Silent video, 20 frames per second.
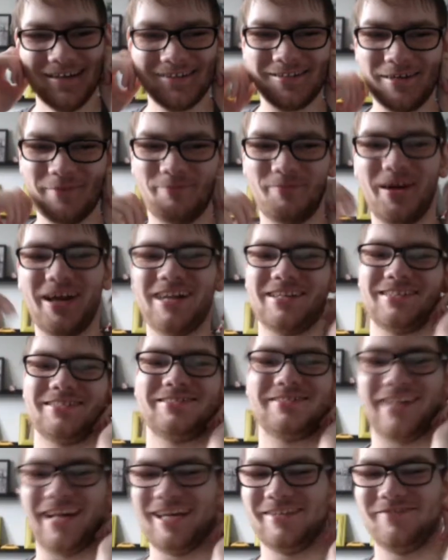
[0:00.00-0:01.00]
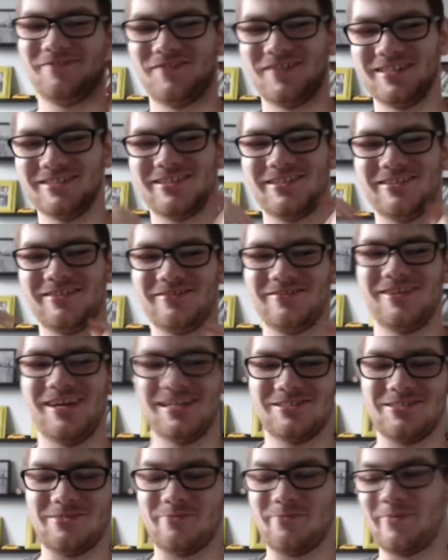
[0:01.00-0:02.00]
so Parasite, first
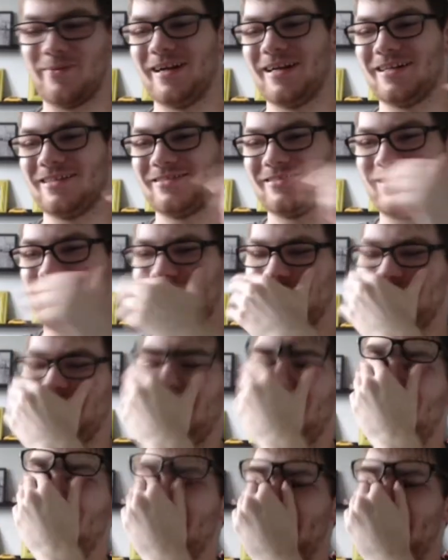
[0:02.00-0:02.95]
introduction Parasite, oh my